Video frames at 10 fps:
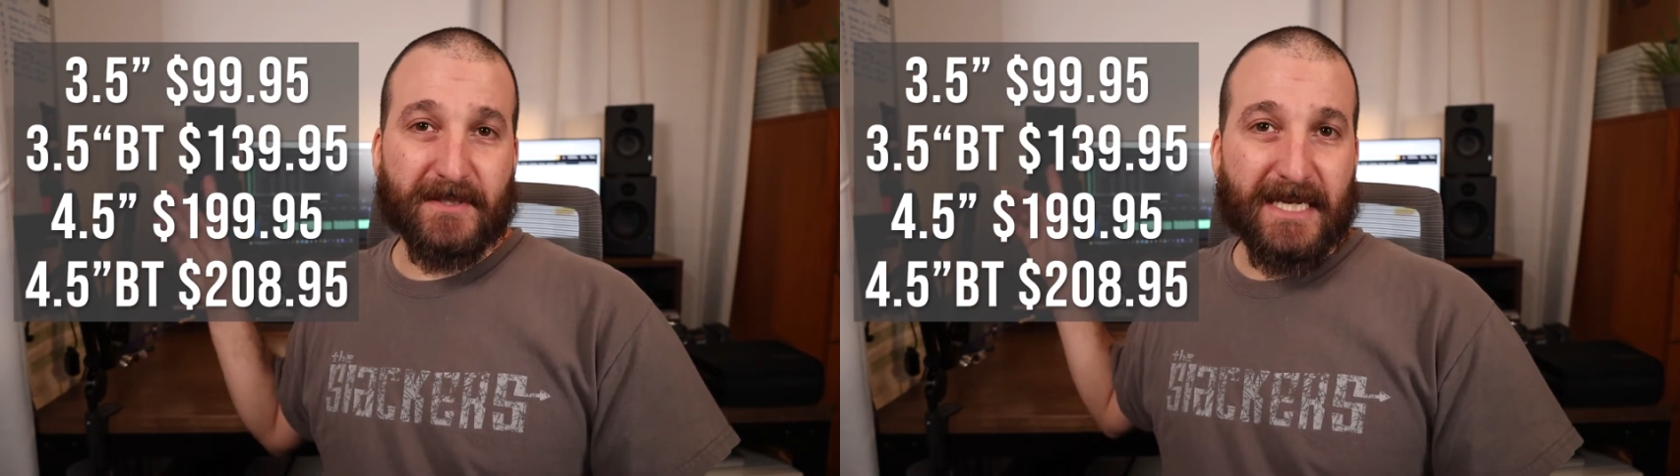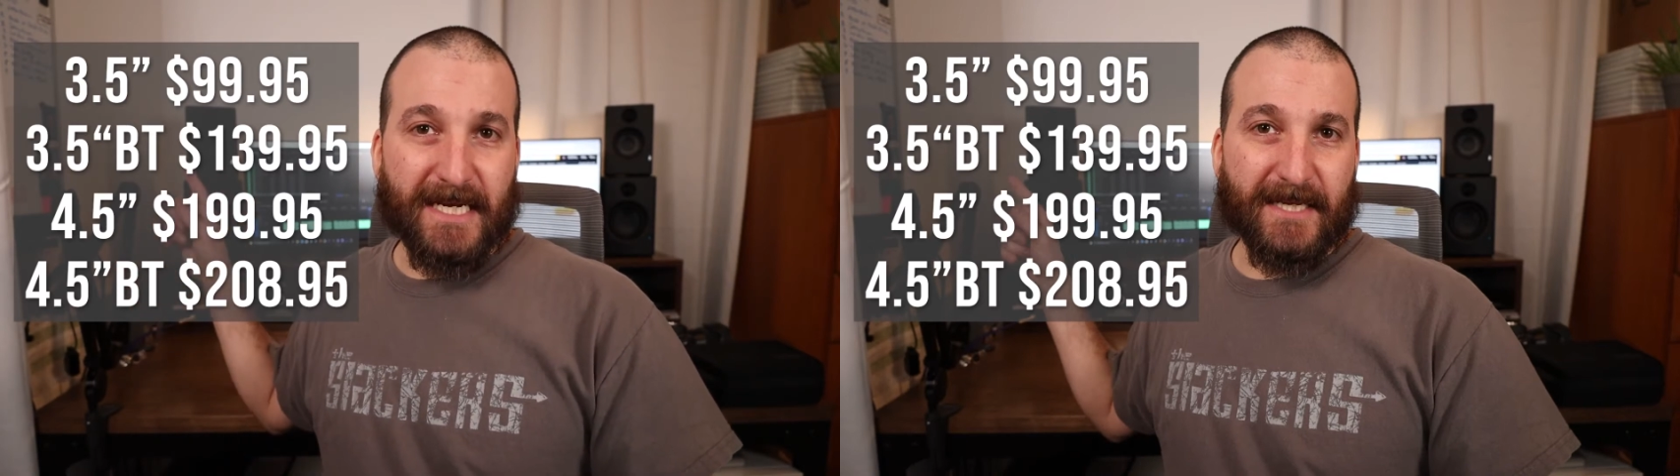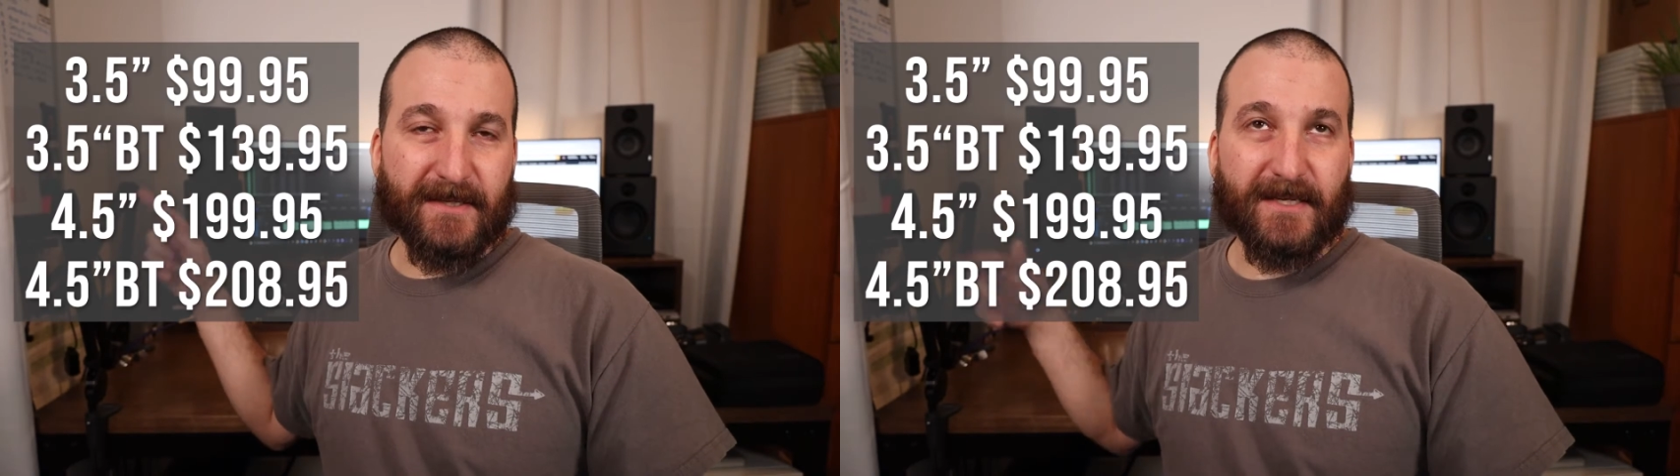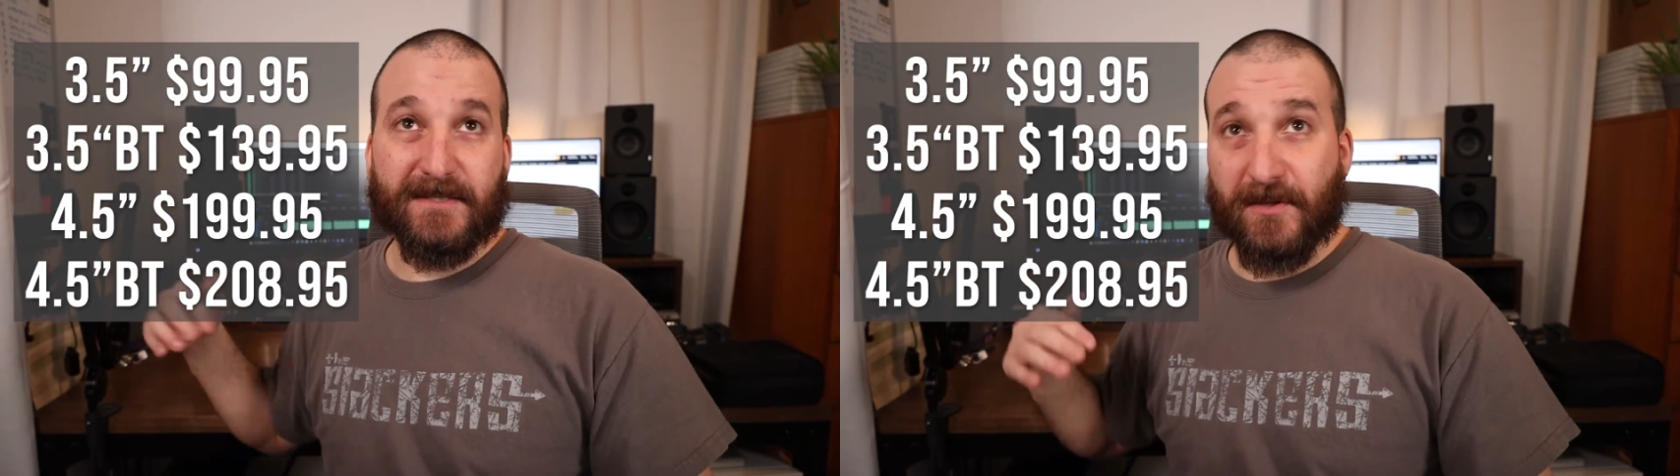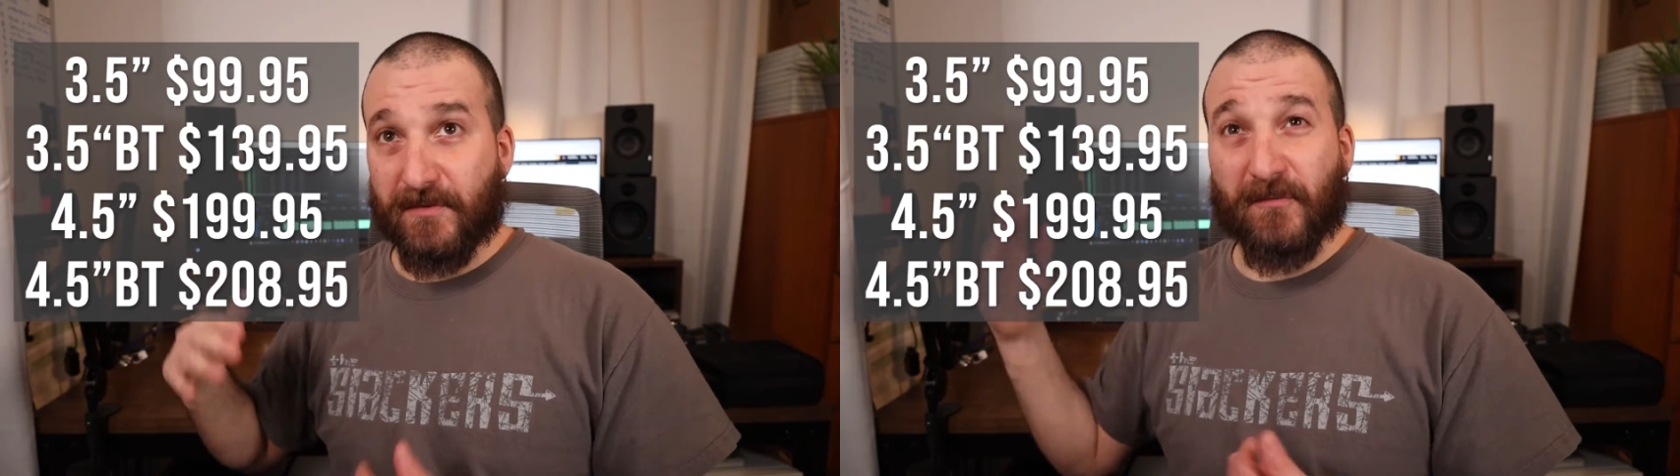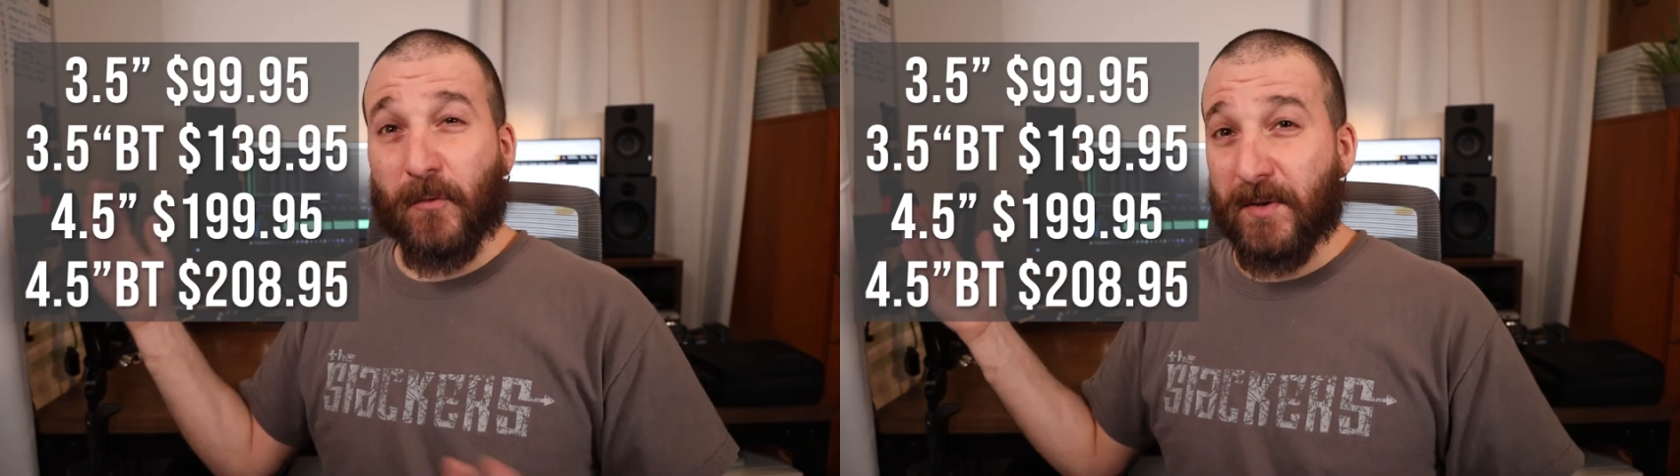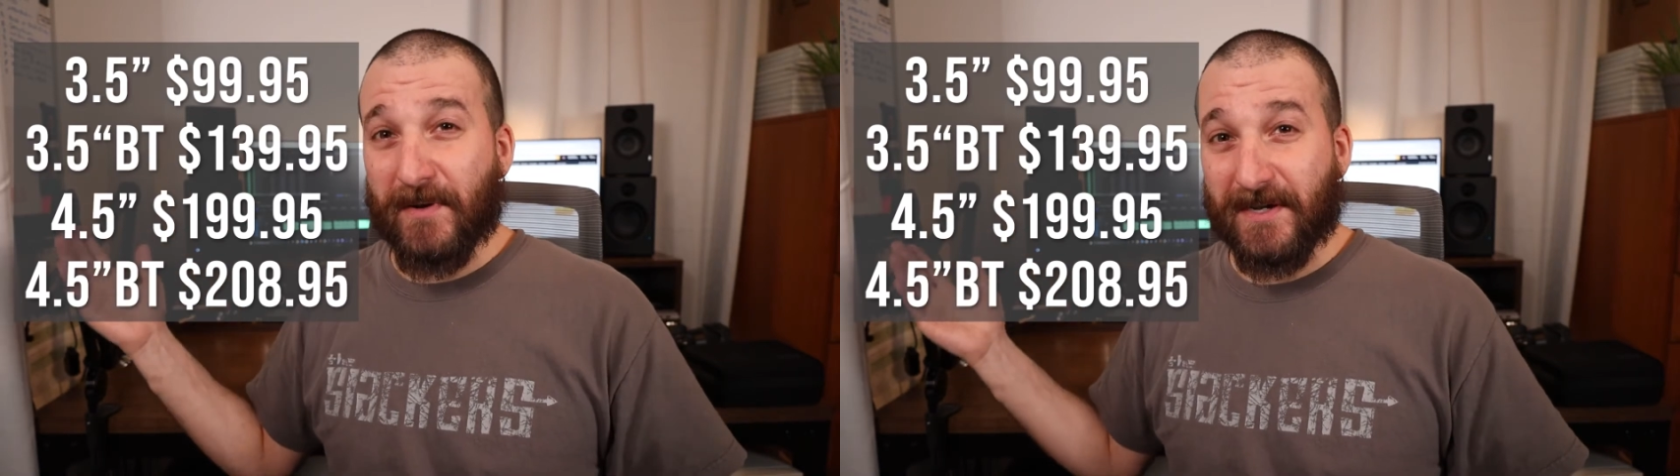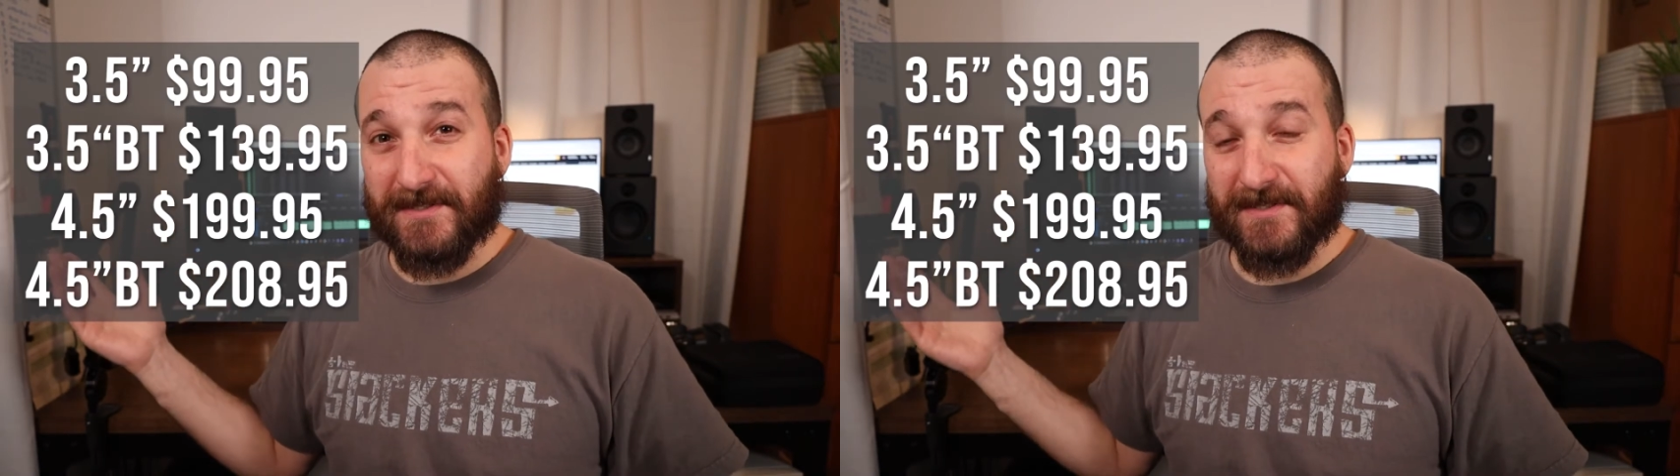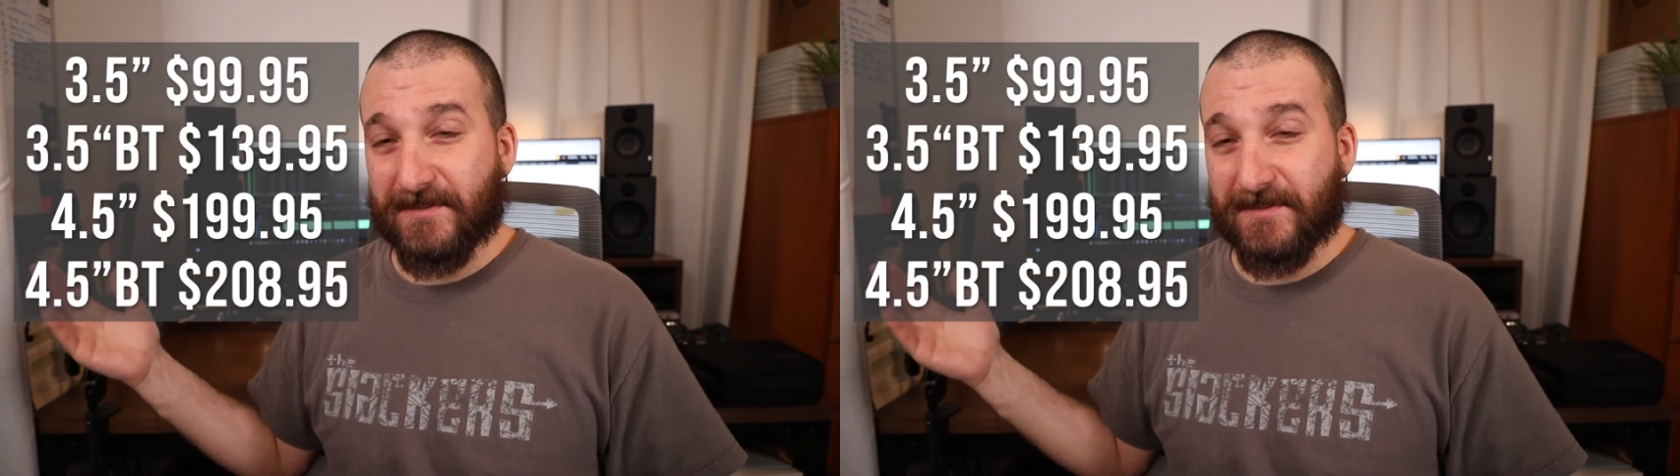need it, it's another $40.